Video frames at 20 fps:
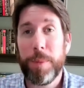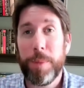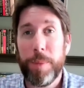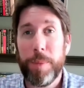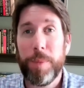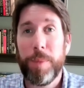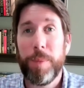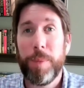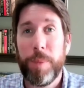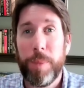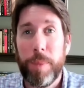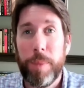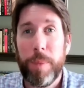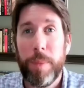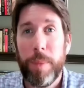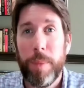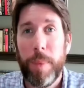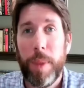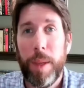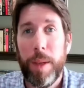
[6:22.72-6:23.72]

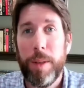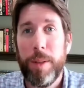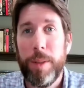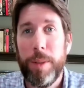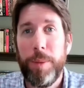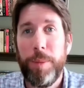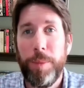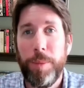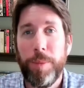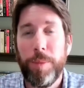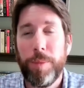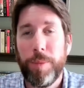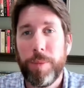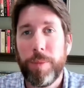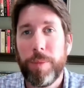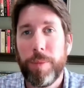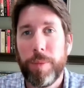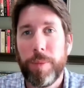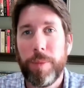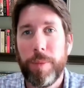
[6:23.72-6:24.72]

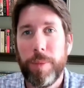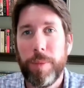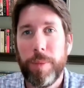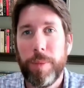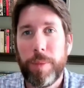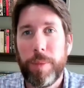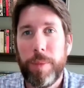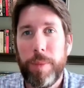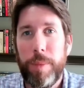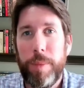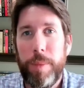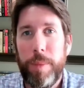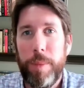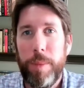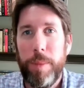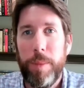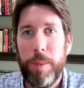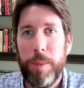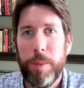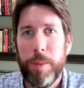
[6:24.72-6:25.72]

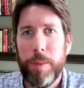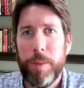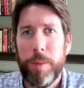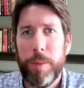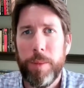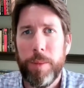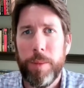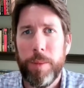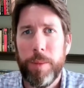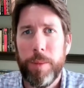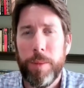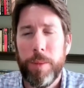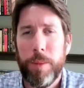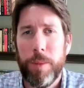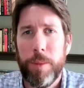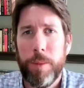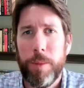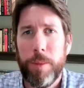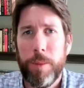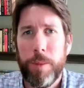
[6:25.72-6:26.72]

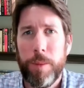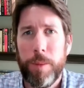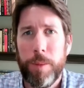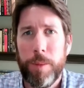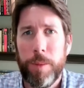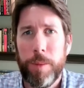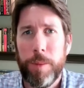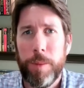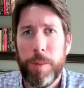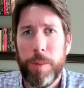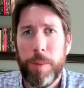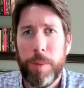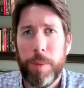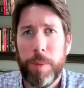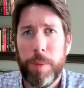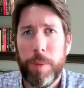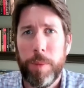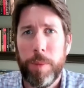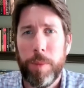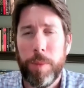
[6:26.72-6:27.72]

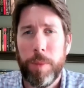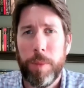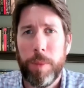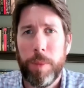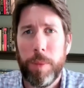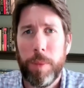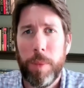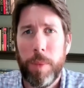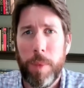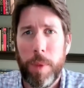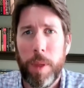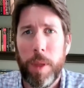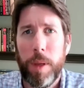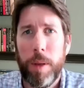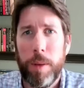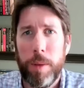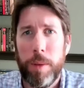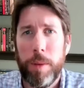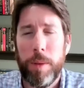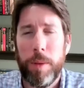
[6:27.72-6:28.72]

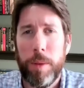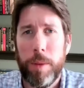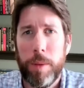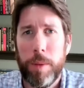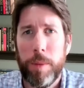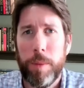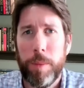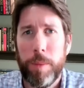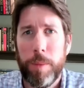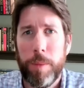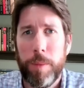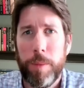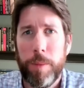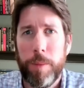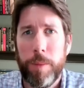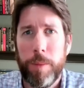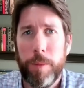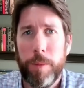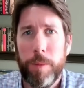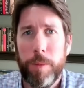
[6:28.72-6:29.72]

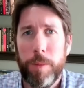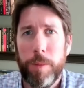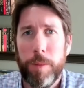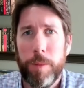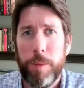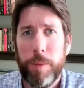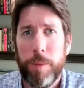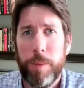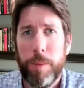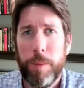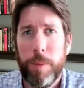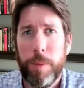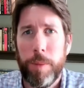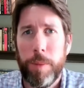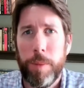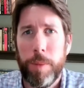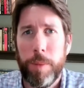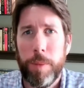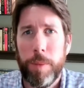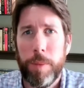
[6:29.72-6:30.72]
The person shown says nothing.